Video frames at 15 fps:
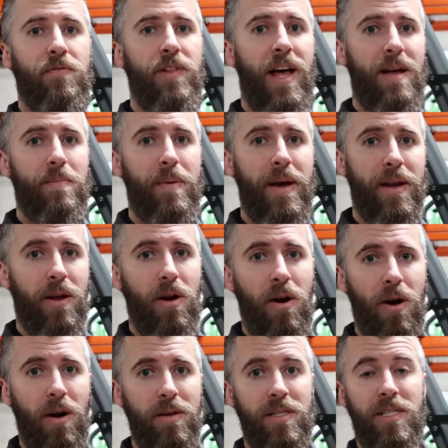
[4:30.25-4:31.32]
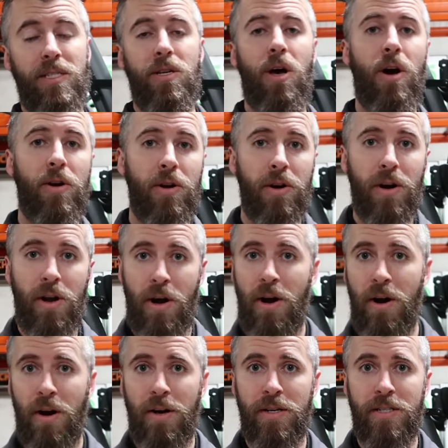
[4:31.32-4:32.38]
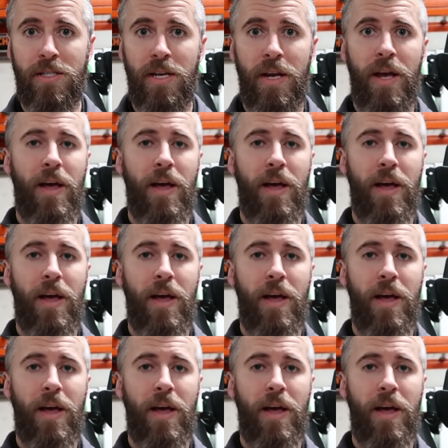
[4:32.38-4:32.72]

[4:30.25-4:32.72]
flatbed carts, tugger carts,